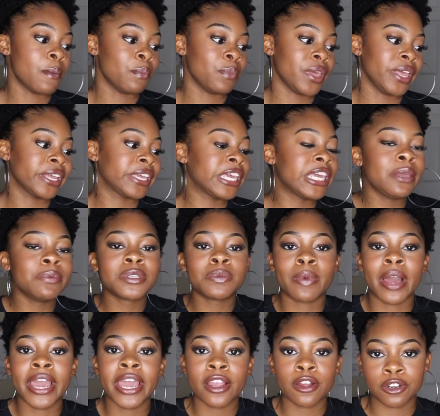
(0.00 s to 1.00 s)
It keeps
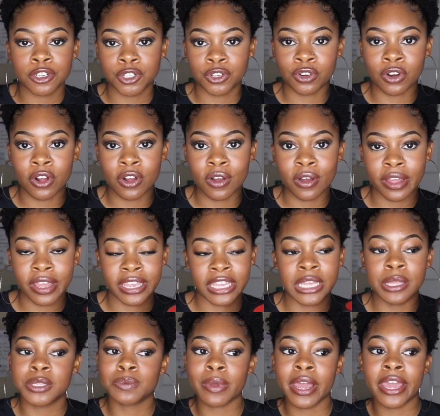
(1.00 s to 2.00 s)
my hair strong. It
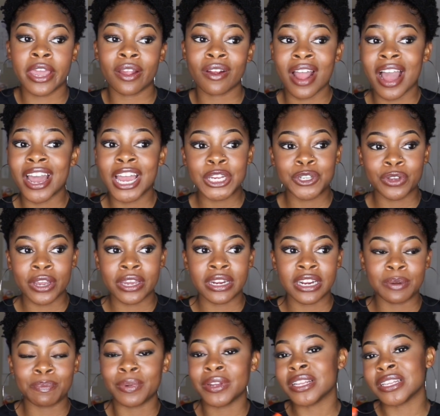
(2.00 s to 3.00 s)
keeps my hair
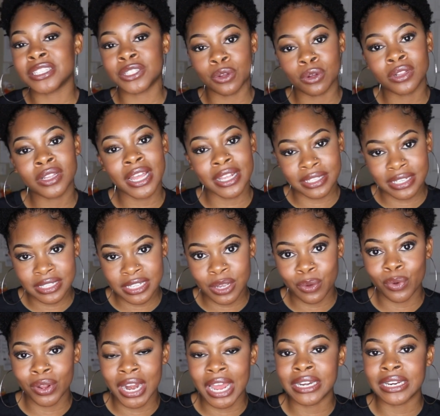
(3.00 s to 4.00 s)
hydrated, but it still cleanses it
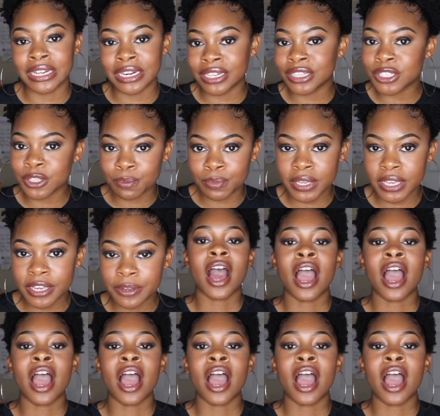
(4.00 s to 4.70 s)
when I need it to be.